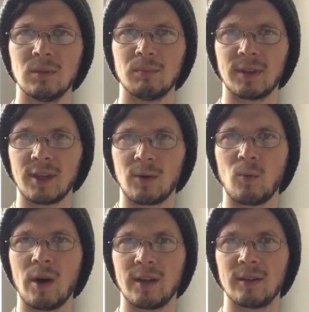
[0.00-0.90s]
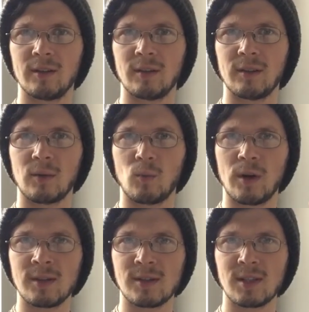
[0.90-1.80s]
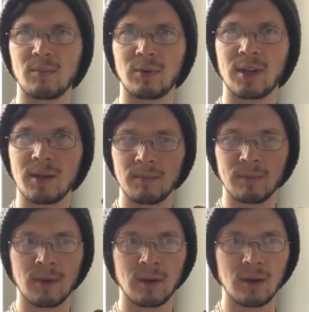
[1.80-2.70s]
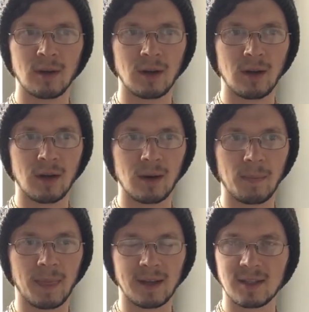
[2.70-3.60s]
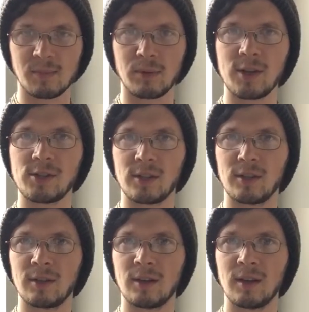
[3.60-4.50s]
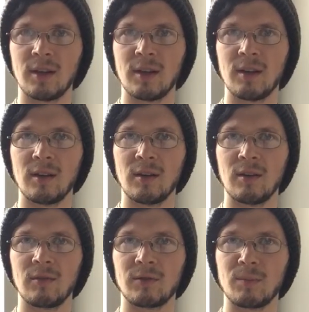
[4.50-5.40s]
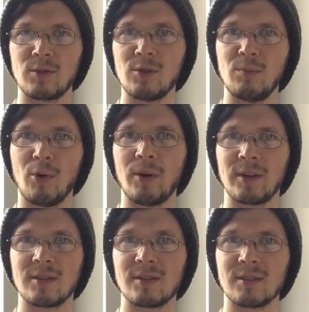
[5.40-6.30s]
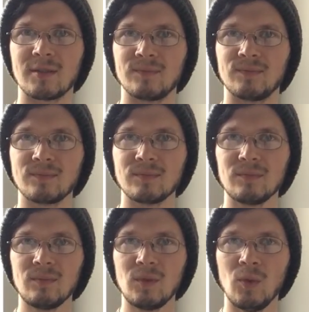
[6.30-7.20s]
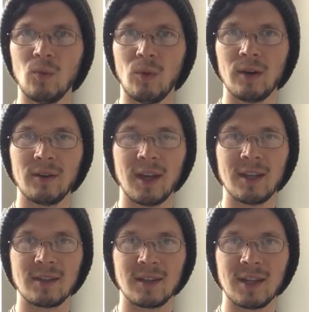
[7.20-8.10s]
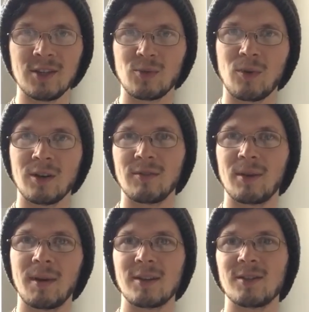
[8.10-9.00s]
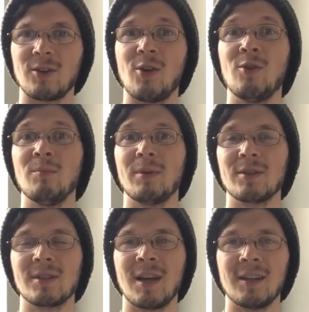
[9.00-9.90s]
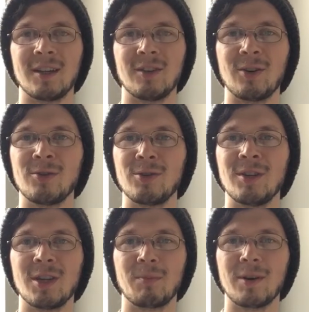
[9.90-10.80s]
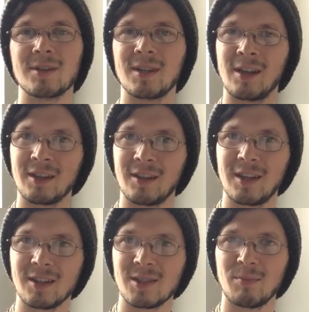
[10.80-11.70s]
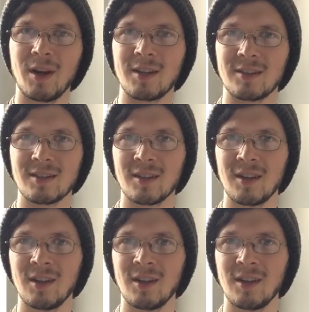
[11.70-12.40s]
But they're one. They're one supreme expression from 2 points. And each one of them has their own personality, their own unique personality they express.